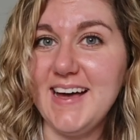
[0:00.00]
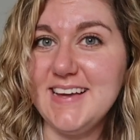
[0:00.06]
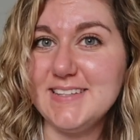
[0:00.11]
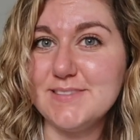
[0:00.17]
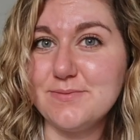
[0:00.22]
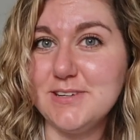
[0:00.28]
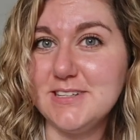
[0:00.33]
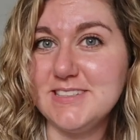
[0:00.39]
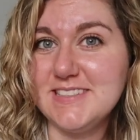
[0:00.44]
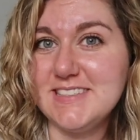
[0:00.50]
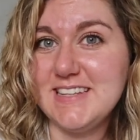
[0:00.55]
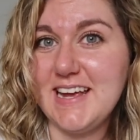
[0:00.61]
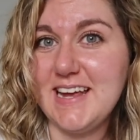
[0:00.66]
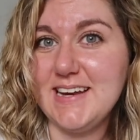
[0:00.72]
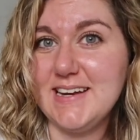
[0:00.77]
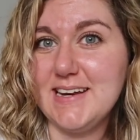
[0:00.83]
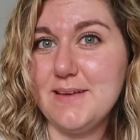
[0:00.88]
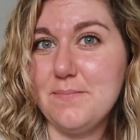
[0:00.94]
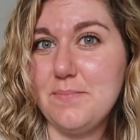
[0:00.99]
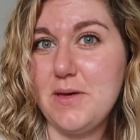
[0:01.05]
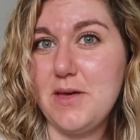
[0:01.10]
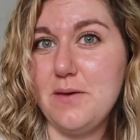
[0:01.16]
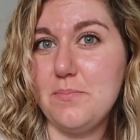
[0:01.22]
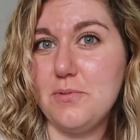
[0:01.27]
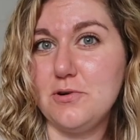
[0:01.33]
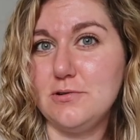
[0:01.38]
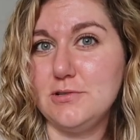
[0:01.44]
It's 1 sin
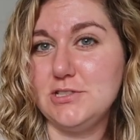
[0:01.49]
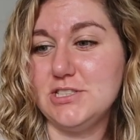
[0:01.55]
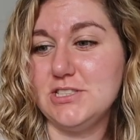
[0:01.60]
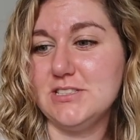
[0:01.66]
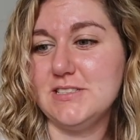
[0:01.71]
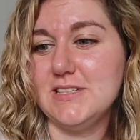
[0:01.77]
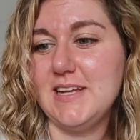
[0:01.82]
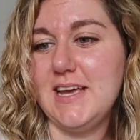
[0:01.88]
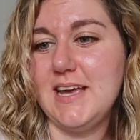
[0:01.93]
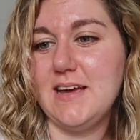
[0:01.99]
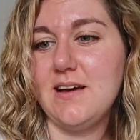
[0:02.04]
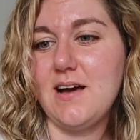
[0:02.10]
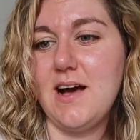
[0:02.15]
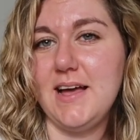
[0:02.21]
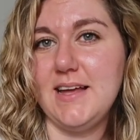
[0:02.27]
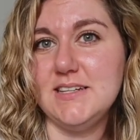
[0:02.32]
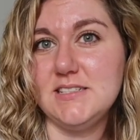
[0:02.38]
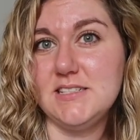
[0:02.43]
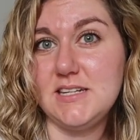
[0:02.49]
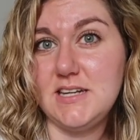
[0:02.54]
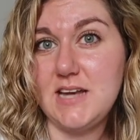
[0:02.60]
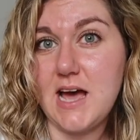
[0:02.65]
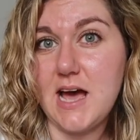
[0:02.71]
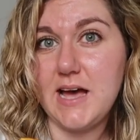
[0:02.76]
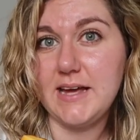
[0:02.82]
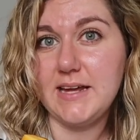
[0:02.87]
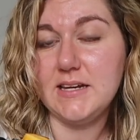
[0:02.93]
per portion. It cut into
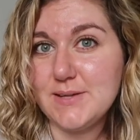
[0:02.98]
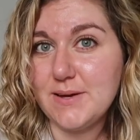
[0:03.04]
9.